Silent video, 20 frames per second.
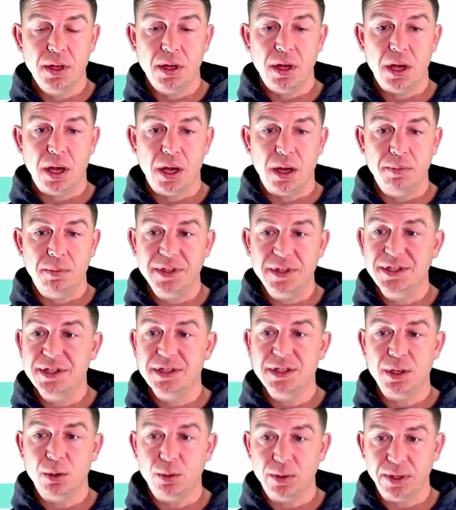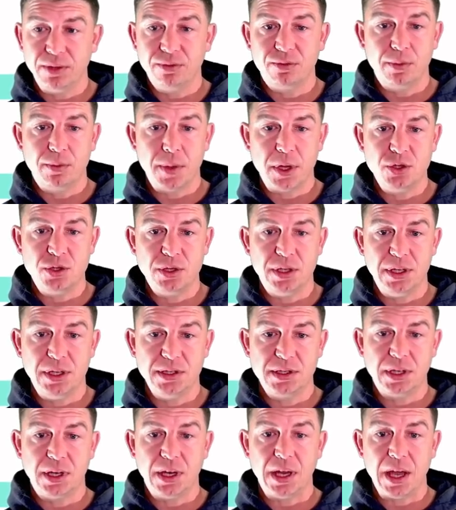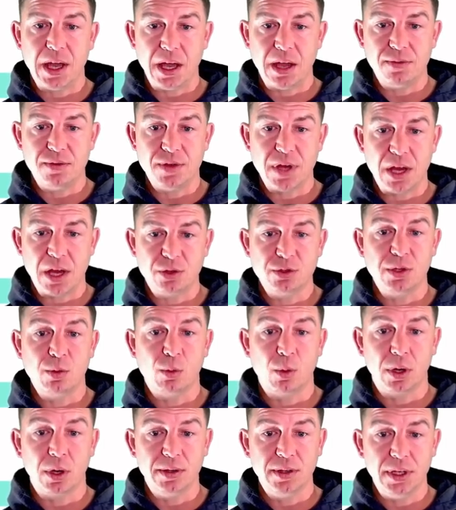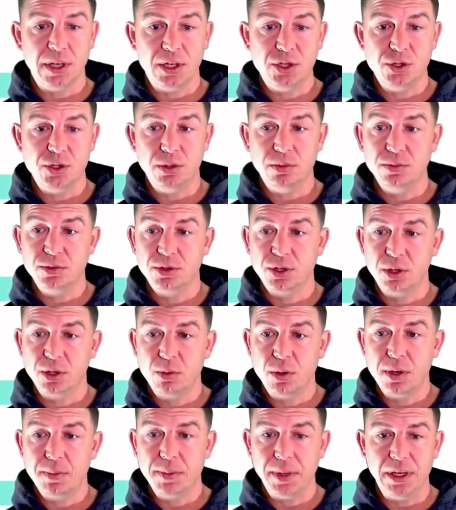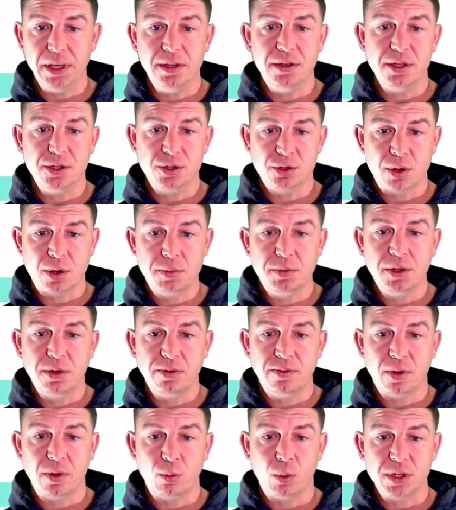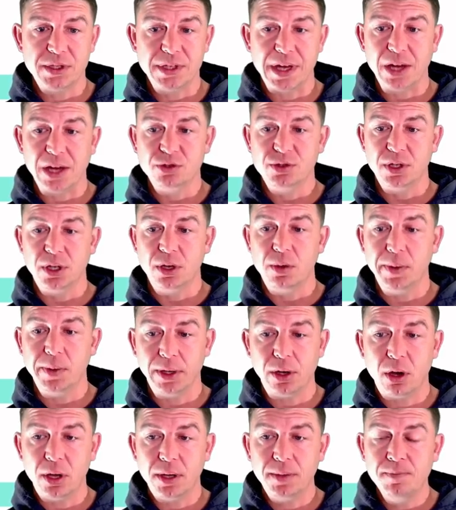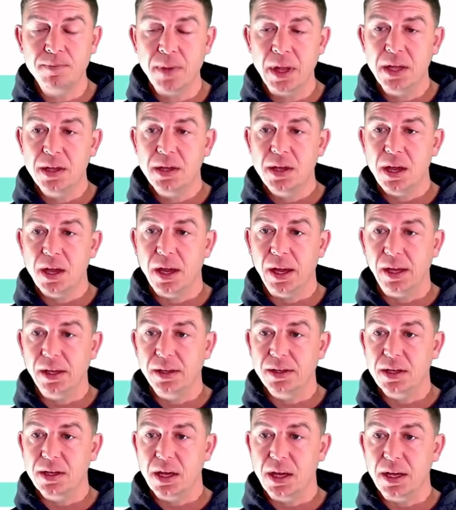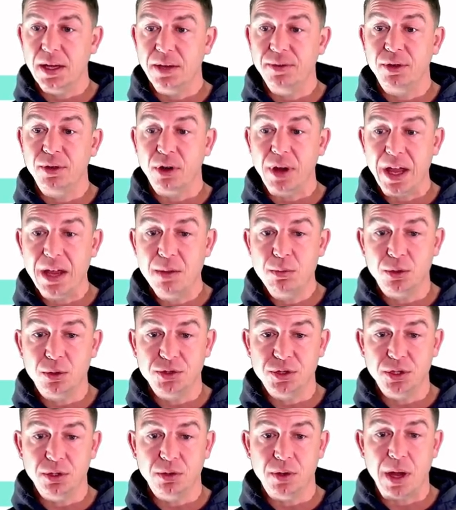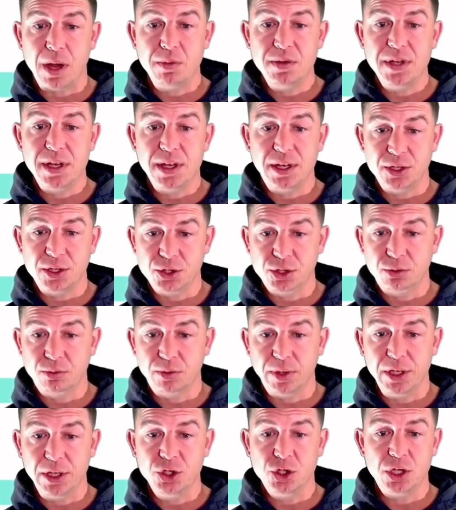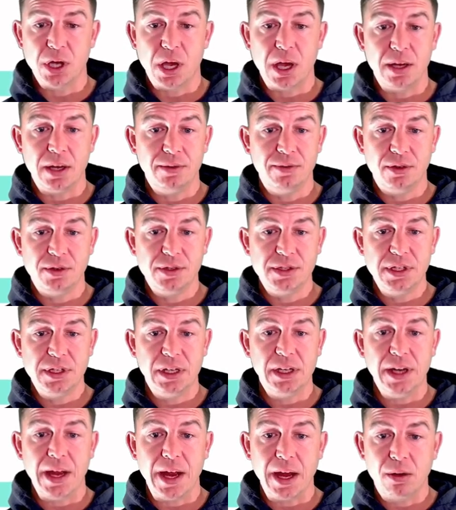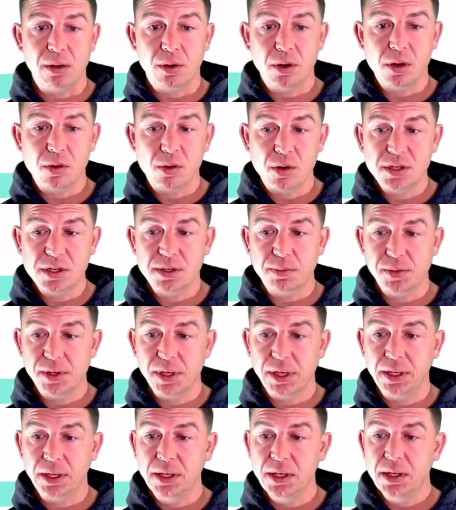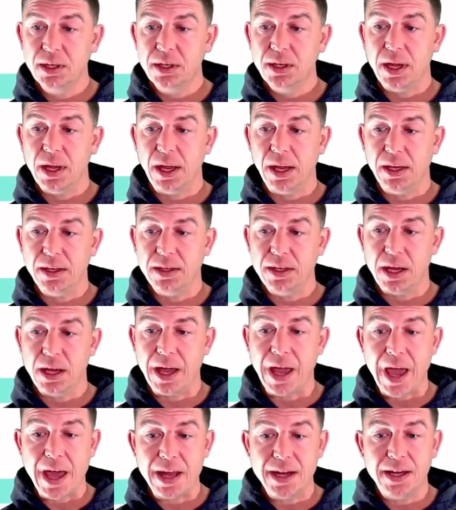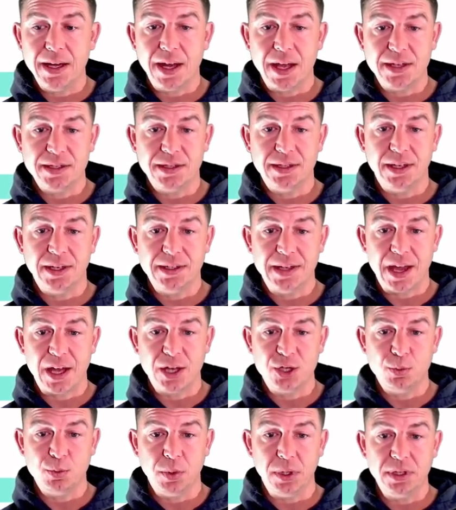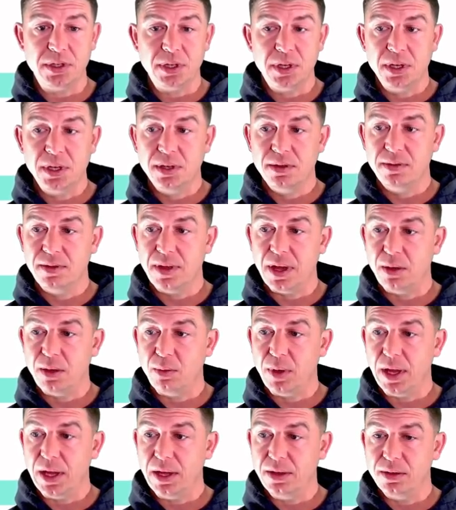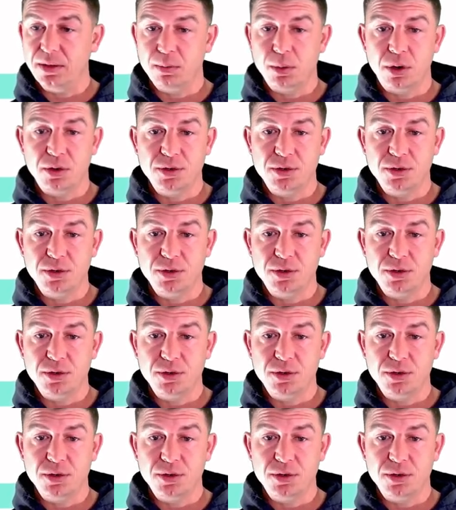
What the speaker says: this is the only information he's going to have to actually work the issue. So you want to be descriptive on what's actually going on. And if you're able to, I would take a screenshot if you're seeing an error or something and add it as an attachment. That way the person